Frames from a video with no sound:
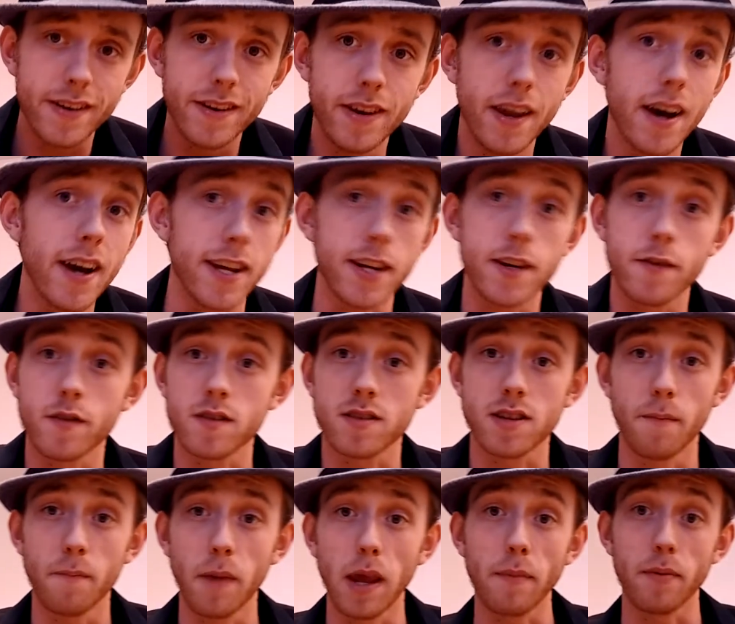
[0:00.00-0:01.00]
night for
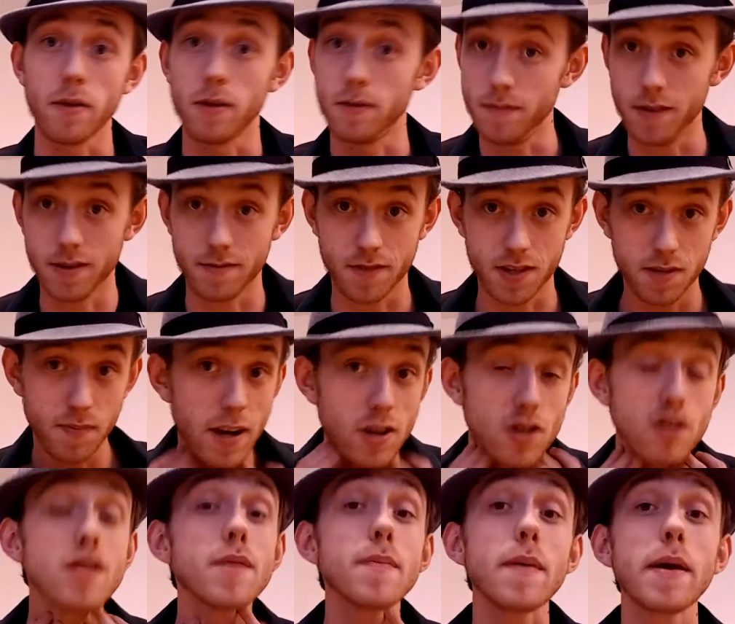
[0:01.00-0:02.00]
some people,
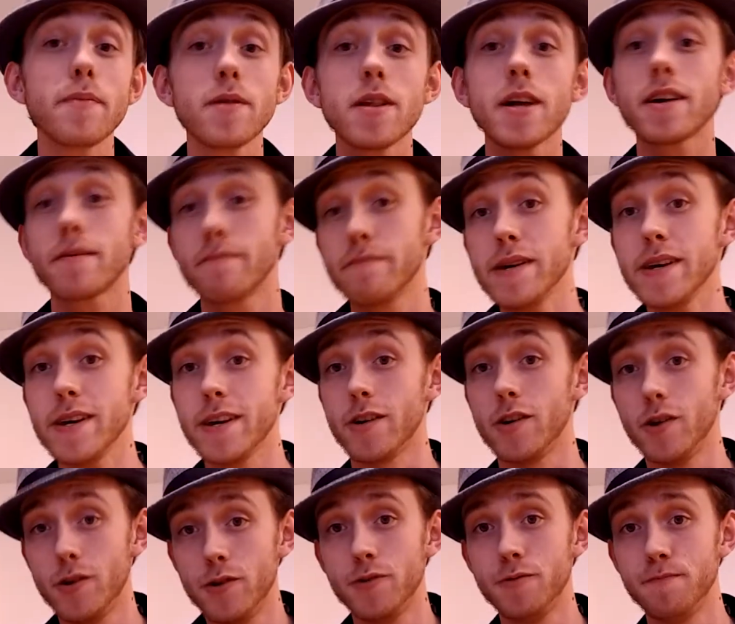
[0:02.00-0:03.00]
especially people like me
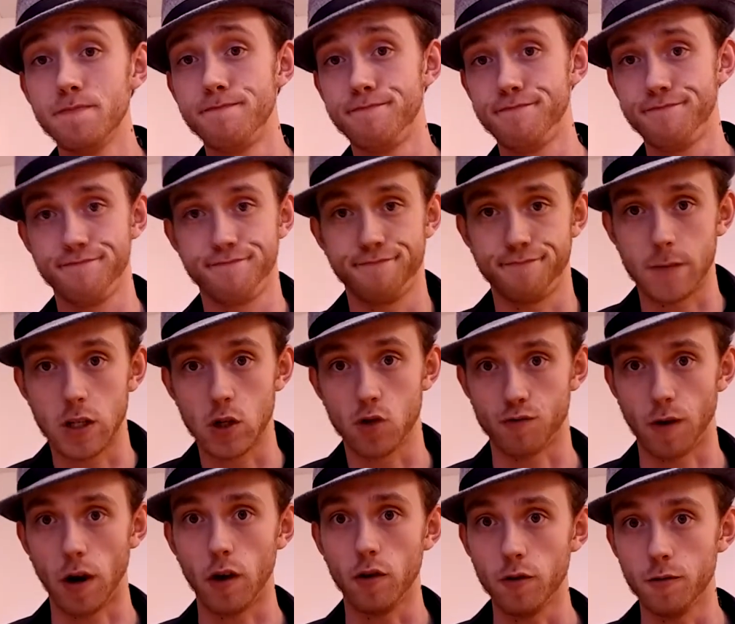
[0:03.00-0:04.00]
who
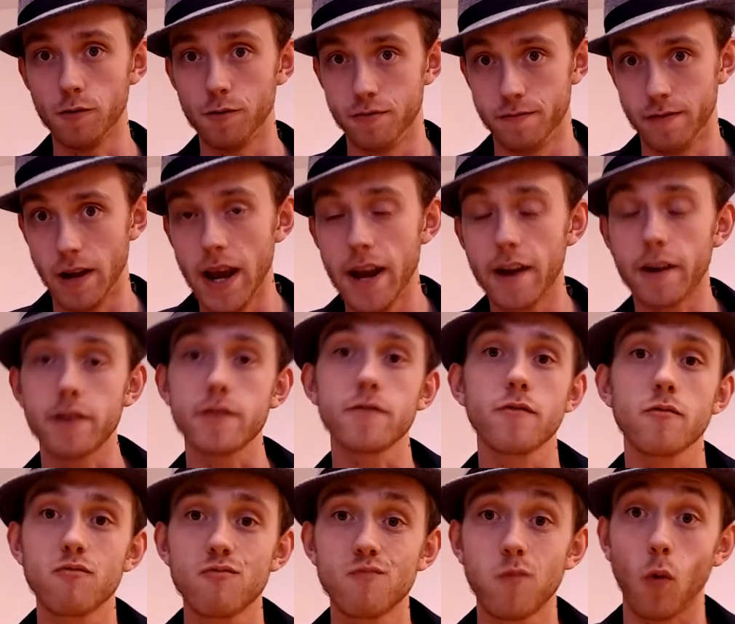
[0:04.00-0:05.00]
grow hair
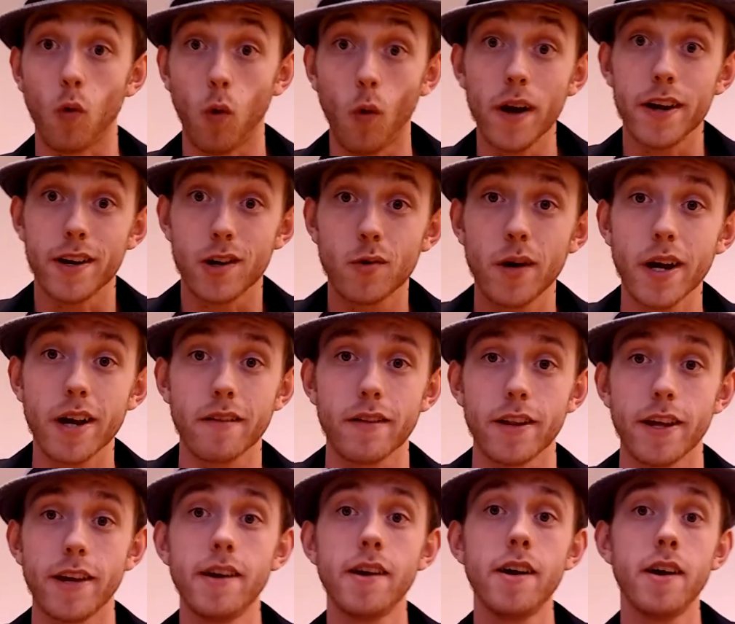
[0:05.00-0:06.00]
quite
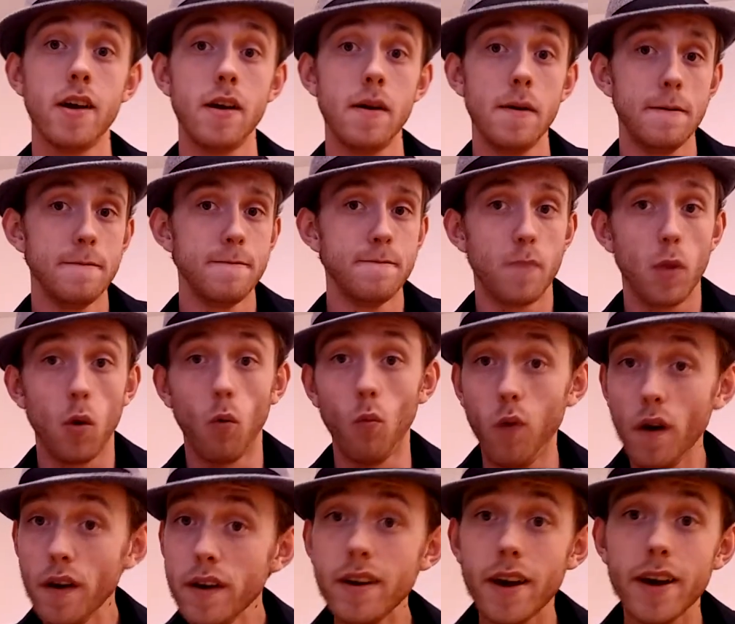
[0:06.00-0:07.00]
quickly,
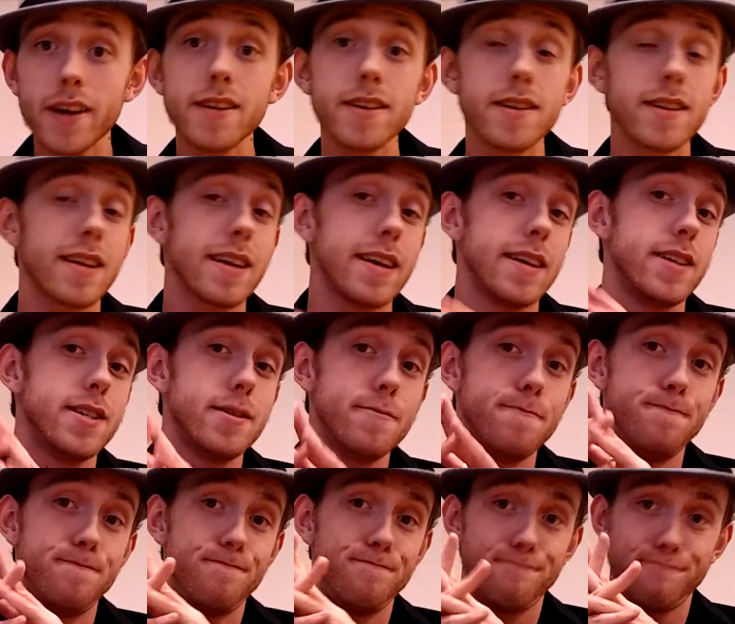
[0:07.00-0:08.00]
one night can
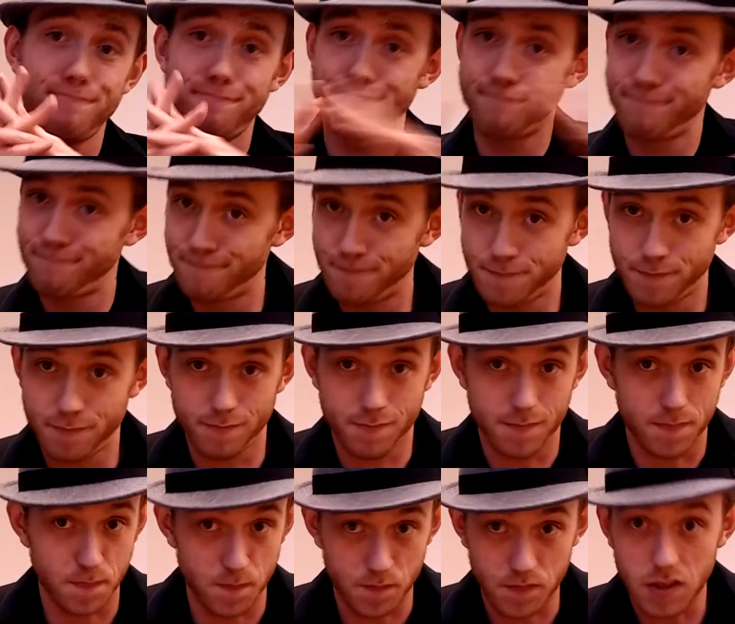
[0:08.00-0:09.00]

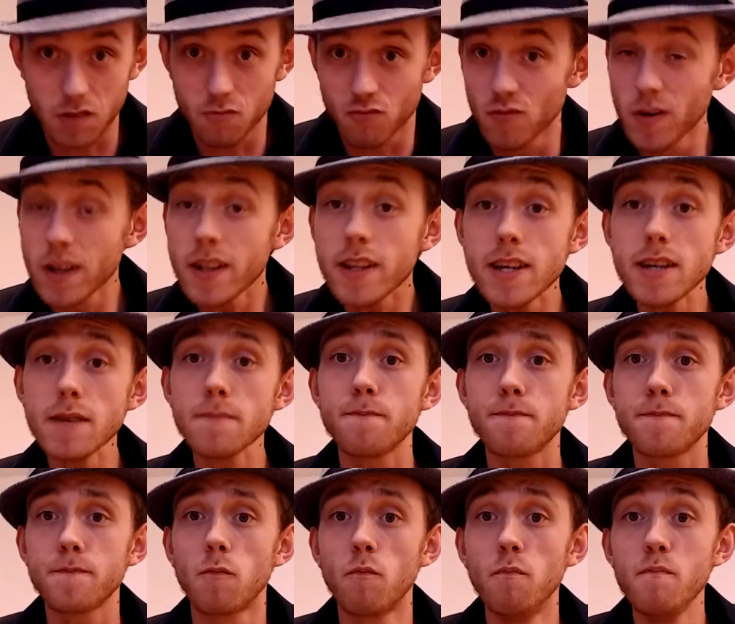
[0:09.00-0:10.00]
really
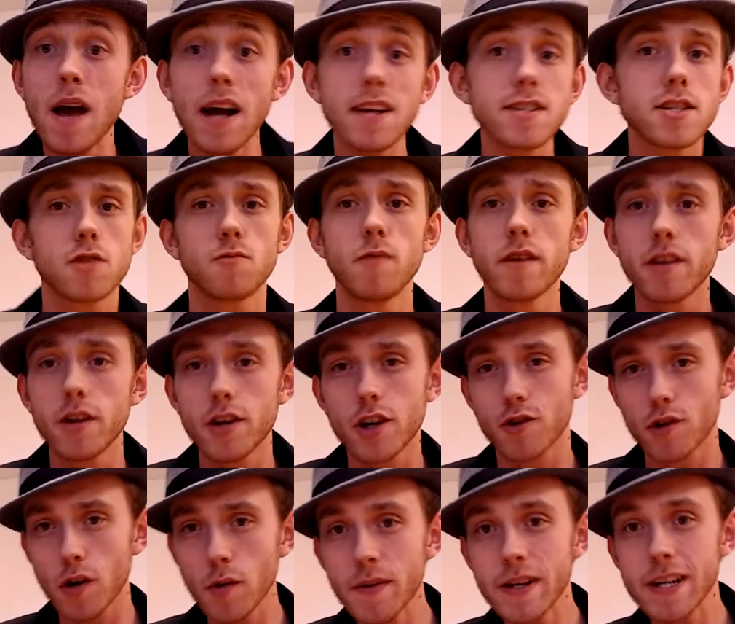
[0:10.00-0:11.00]
mess with your
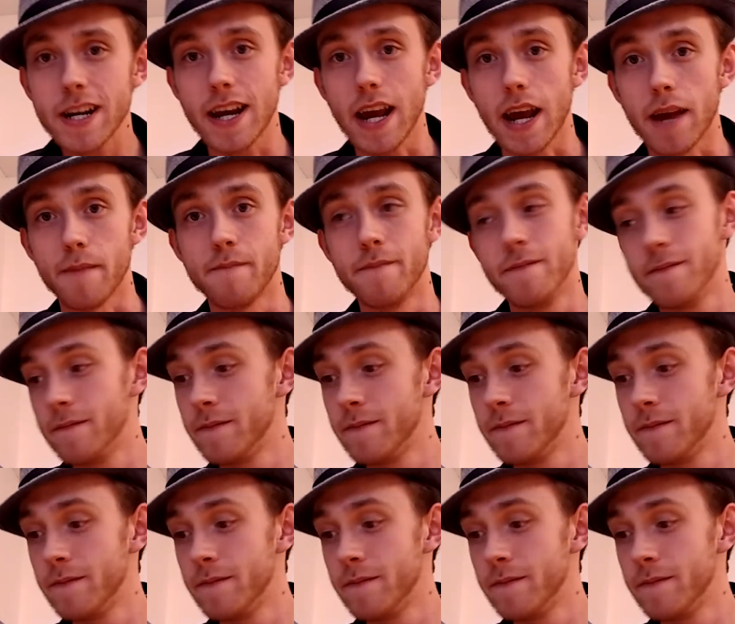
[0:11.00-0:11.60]
grooming game.